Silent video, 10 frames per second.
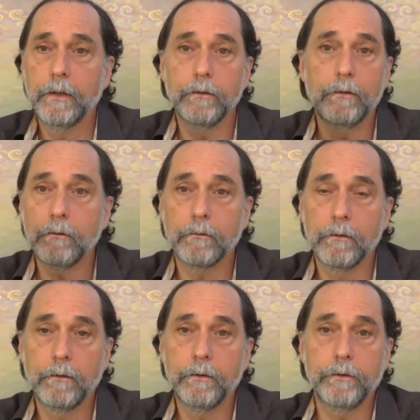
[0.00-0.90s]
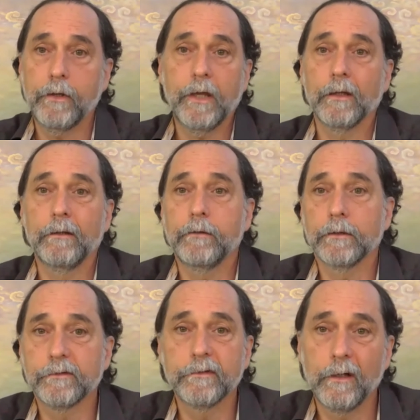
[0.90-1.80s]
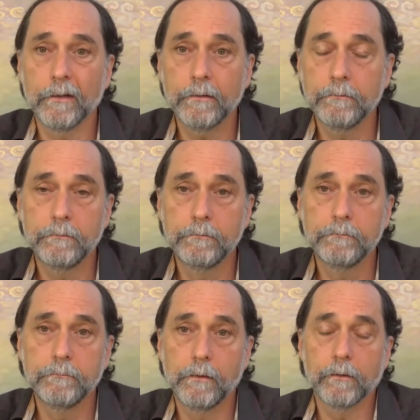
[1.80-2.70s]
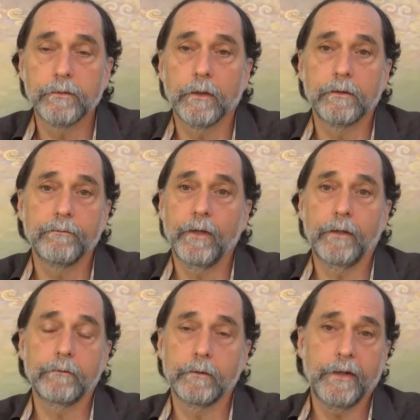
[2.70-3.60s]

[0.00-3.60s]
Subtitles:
You can't live on salt or salty flavor.